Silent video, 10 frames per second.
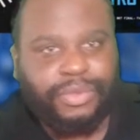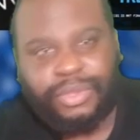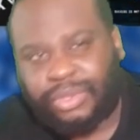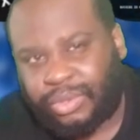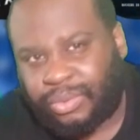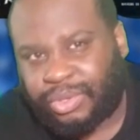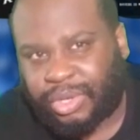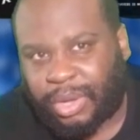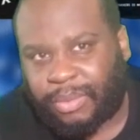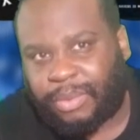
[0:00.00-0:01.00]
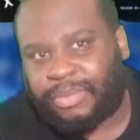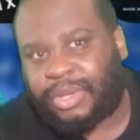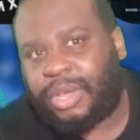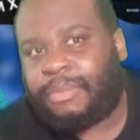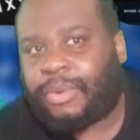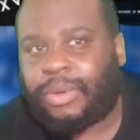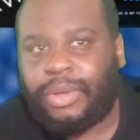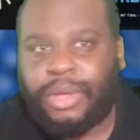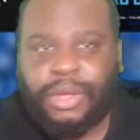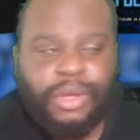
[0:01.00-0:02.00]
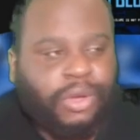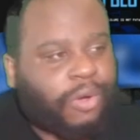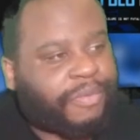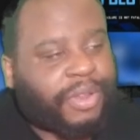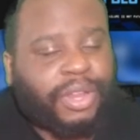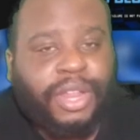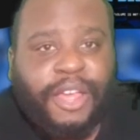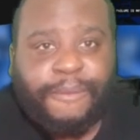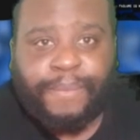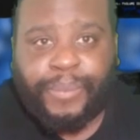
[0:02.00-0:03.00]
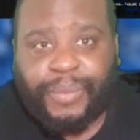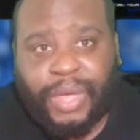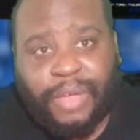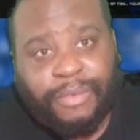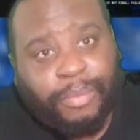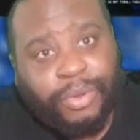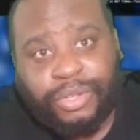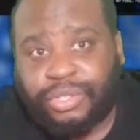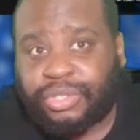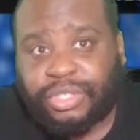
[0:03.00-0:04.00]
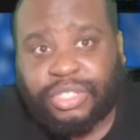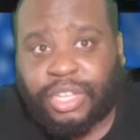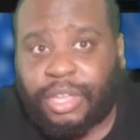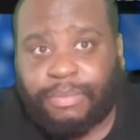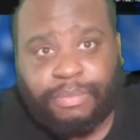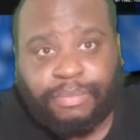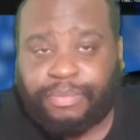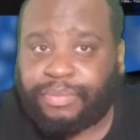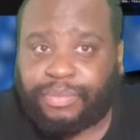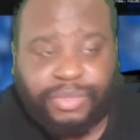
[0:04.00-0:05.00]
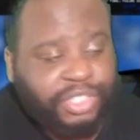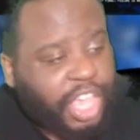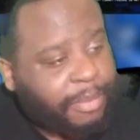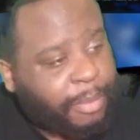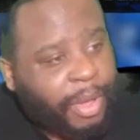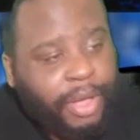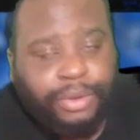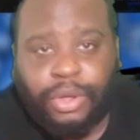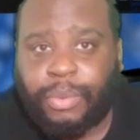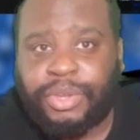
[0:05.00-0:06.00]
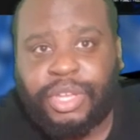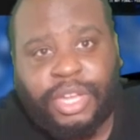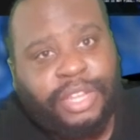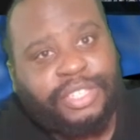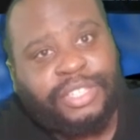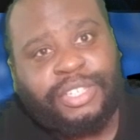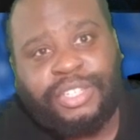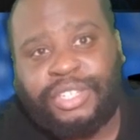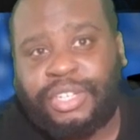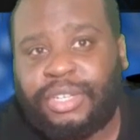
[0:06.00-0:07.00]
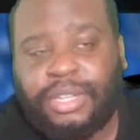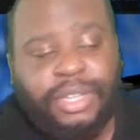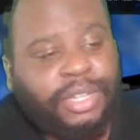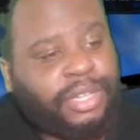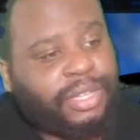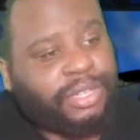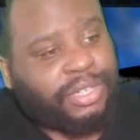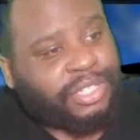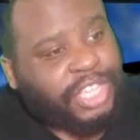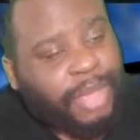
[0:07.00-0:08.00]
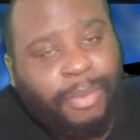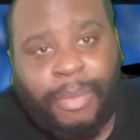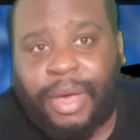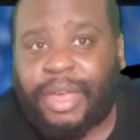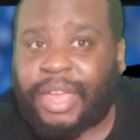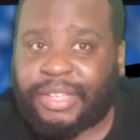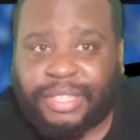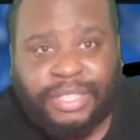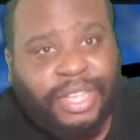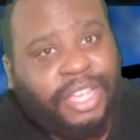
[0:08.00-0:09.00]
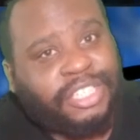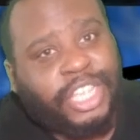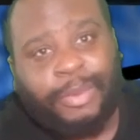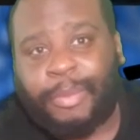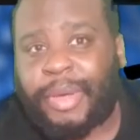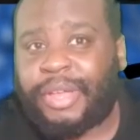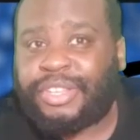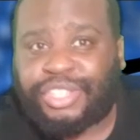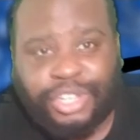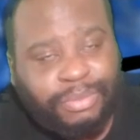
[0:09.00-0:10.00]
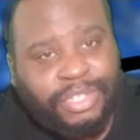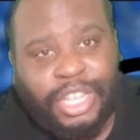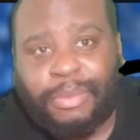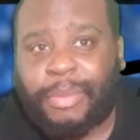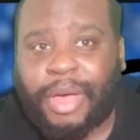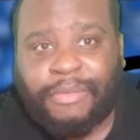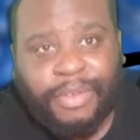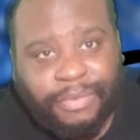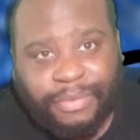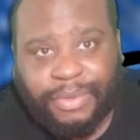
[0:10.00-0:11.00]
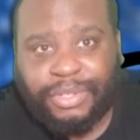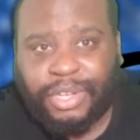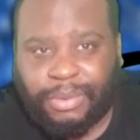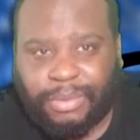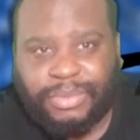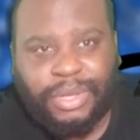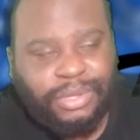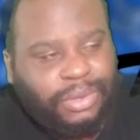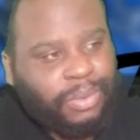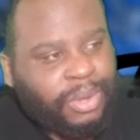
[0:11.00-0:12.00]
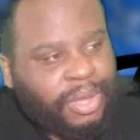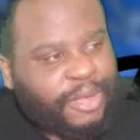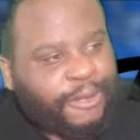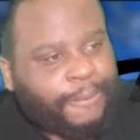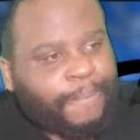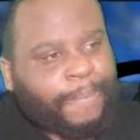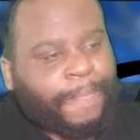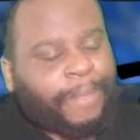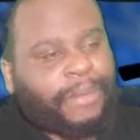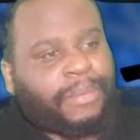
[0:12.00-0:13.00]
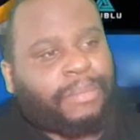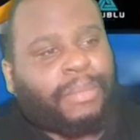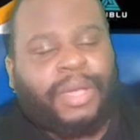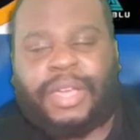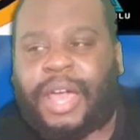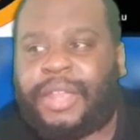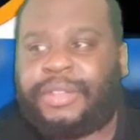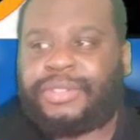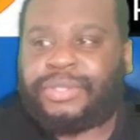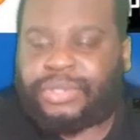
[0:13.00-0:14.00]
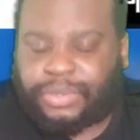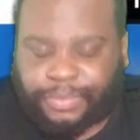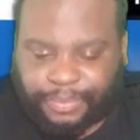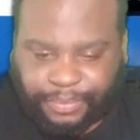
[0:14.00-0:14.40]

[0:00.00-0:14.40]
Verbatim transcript: the two. Do you get what I'm saying? But other than that, everybody's just the same. Same amount of dough in your canteen sheet, the same amount of exercise, same amount of gym, same amount of everything. Do you get what I'm saying? So man kind of just